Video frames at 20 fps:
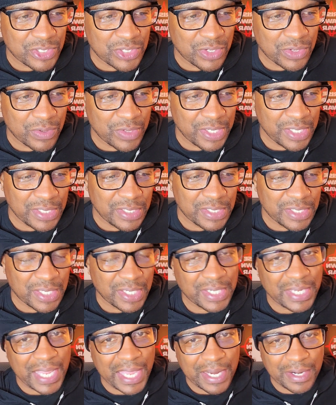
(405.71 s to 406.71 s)
You know, he
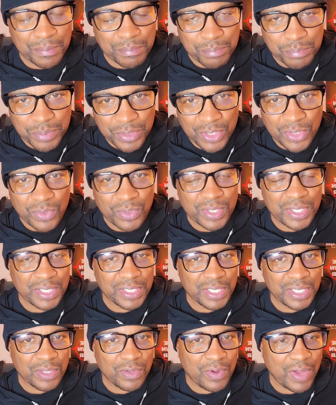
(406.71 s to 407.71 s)
did kind of build
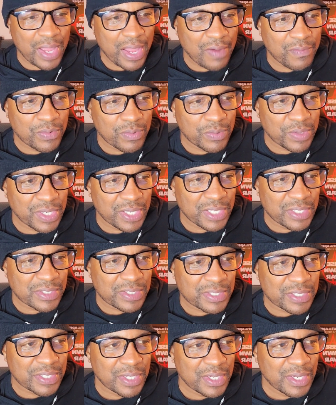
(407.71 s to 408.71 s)
Canelo
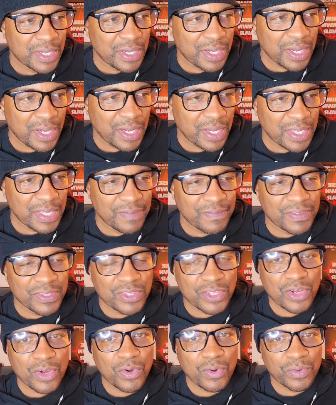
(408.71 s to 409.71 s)
Alvarez, even
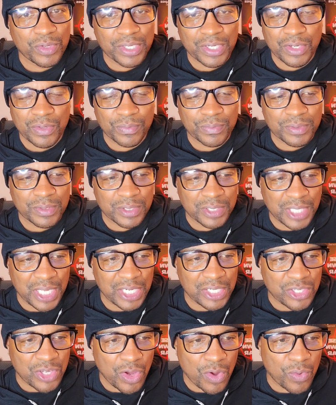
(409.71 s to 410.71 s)
though, you know, they
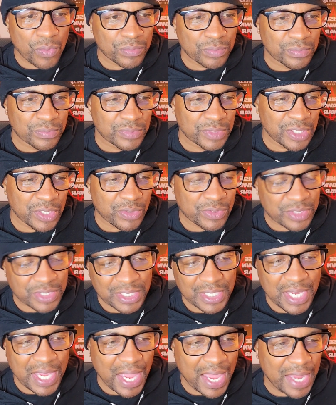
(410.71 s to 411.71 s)
don't, you know,
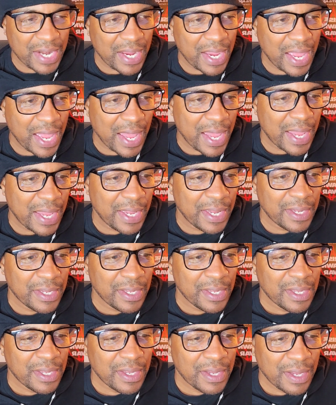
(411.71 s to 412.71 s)
see eye to
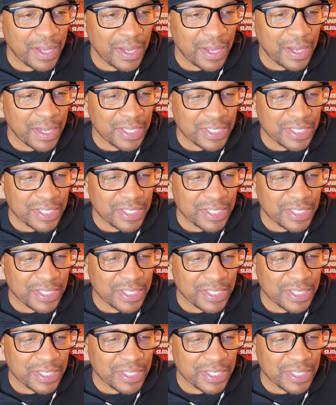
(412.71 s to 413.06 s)
eye.